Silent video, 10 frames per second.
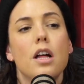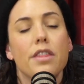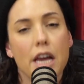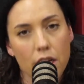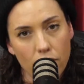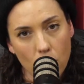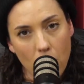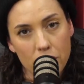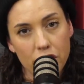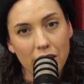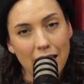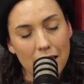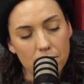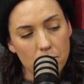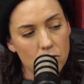Thank you for watching.
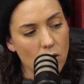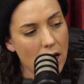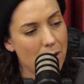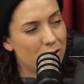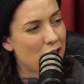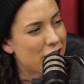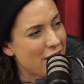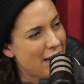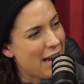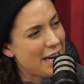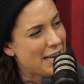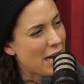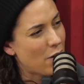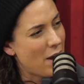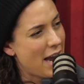Like, subscribe. Justin, any
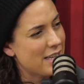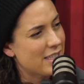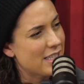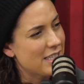takeaways?